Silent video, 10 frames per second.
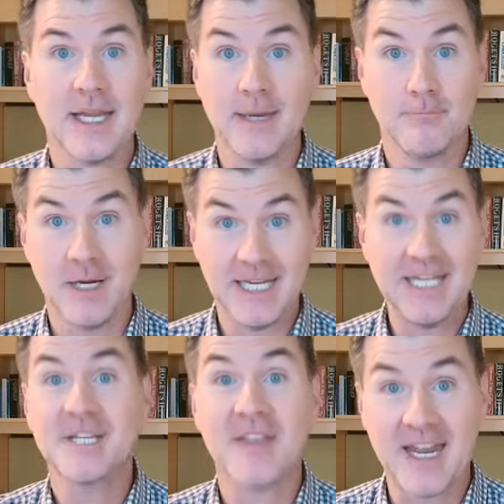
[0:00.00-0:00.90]
get money
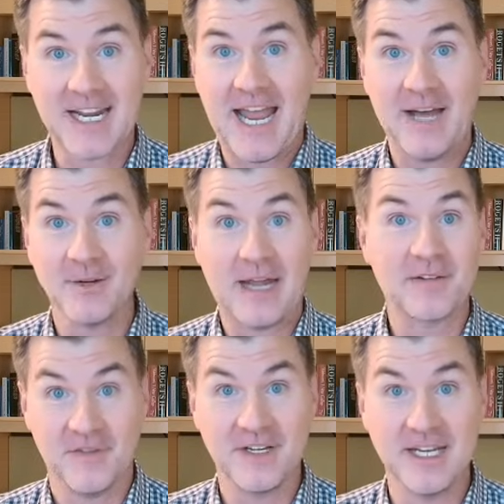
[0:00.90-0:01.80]
into that account, how to
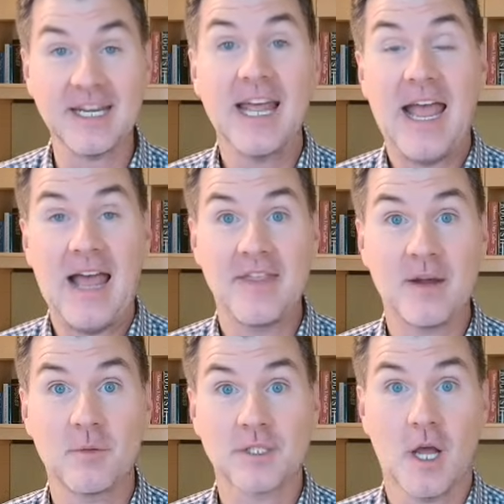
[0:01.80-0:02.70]
fund it. And
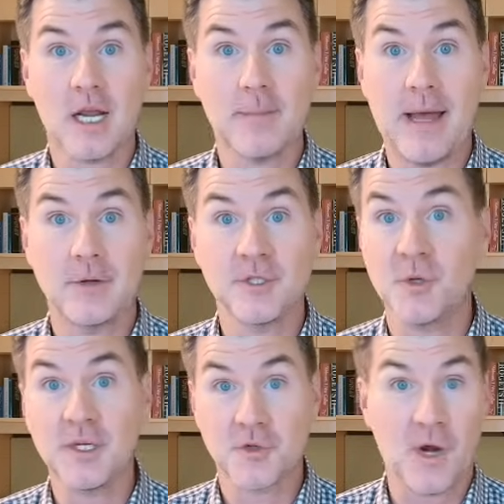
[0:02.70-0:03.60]
then we'll talk about
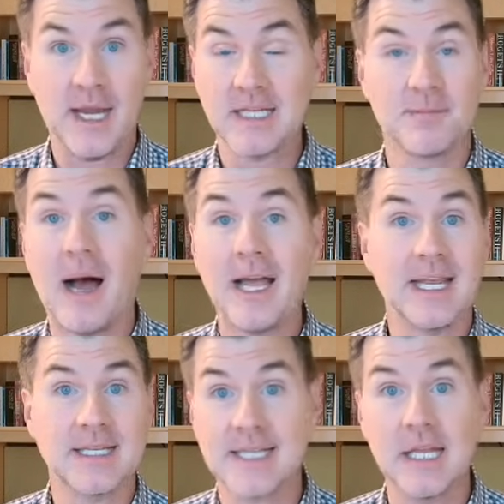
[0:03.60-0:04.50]
doing trades, buying
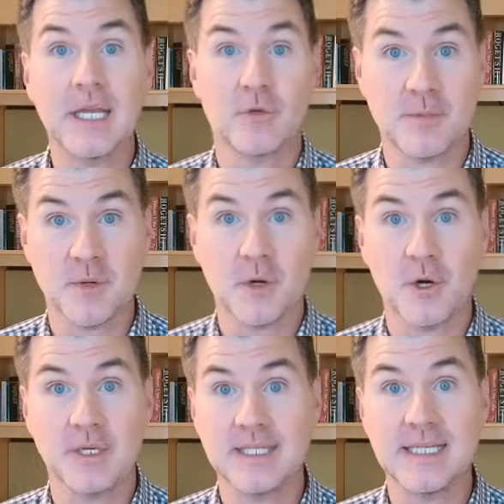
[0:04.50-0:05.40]
and selling
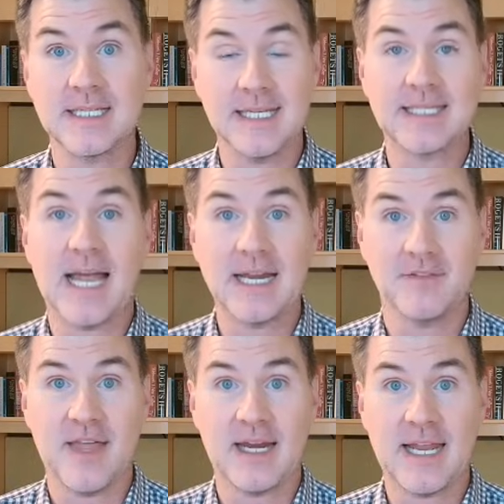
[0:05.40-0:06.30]
cryptocurrencies inside of
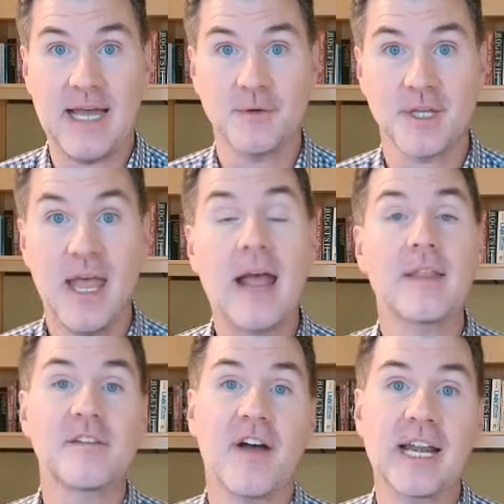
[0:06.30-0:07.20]
that account. And
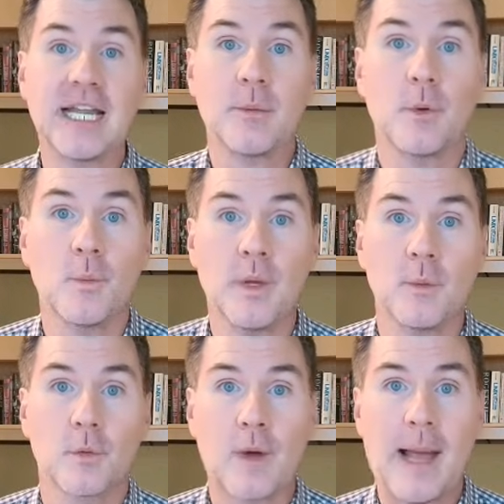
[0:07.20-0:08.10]
then finally, we'll, we
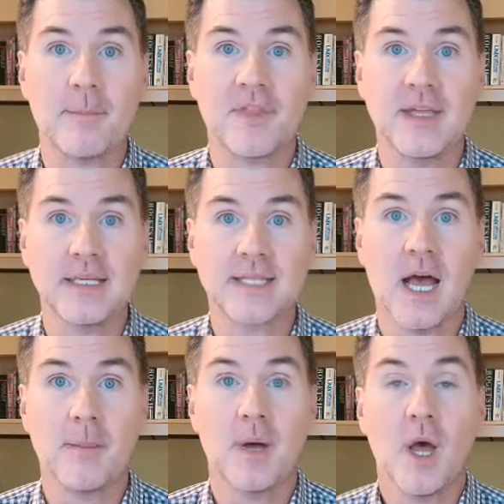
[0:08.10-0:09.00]
will wrap things
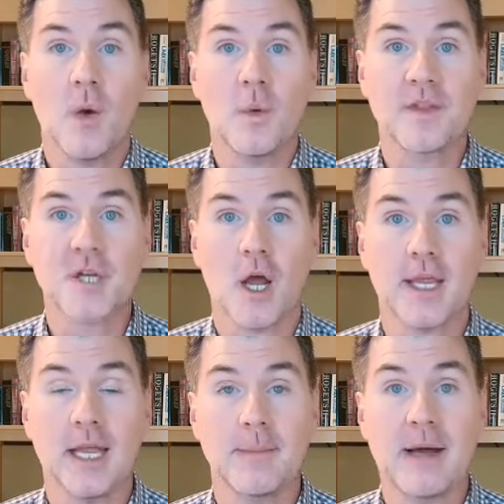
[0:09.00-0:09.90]
up with
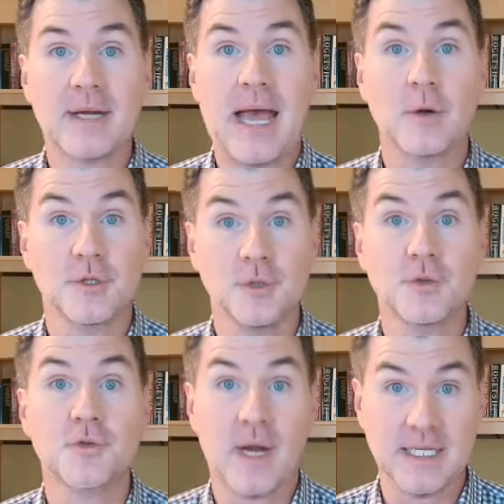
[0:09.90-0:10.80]
talking about how to
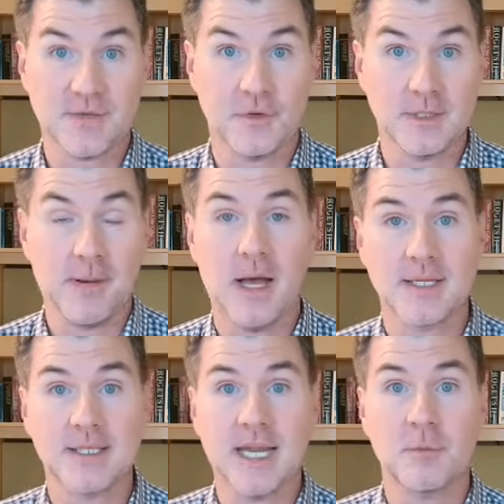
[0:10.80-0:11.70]
transfer
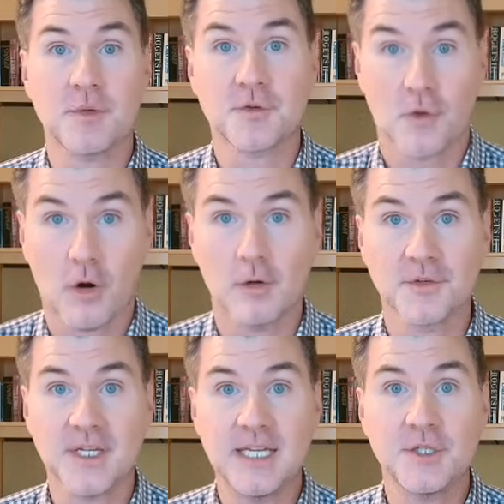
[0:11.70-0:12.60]
deposits and
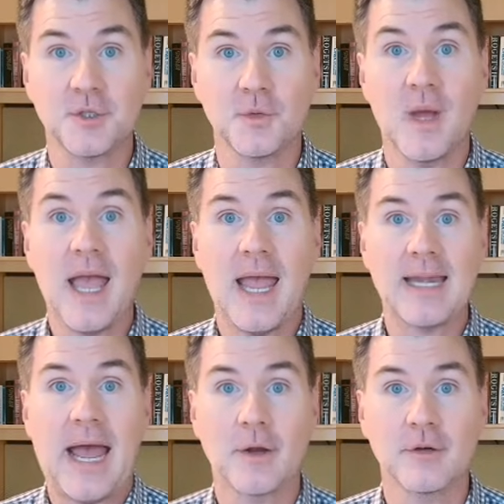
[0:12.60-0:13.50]
withdrawals into and
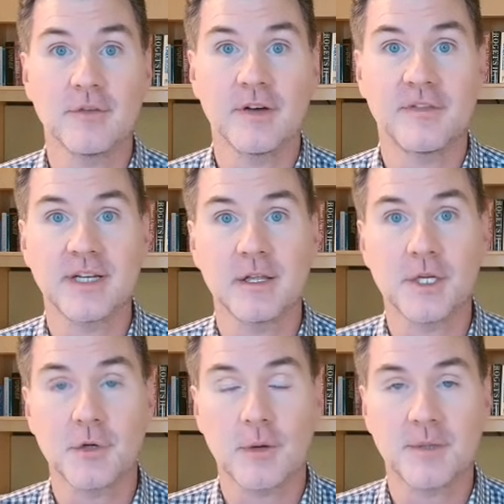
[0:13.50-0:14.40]
out of a Fidelity
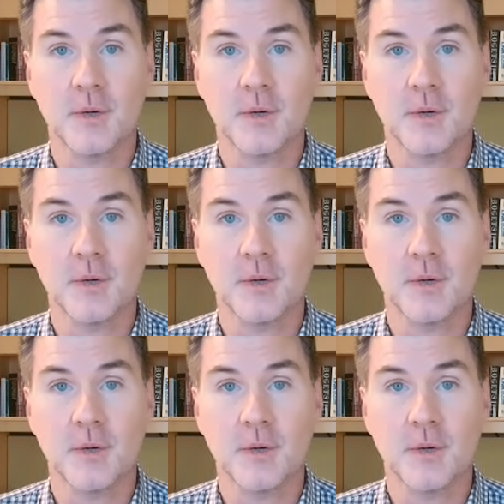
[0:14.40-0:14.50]
crypto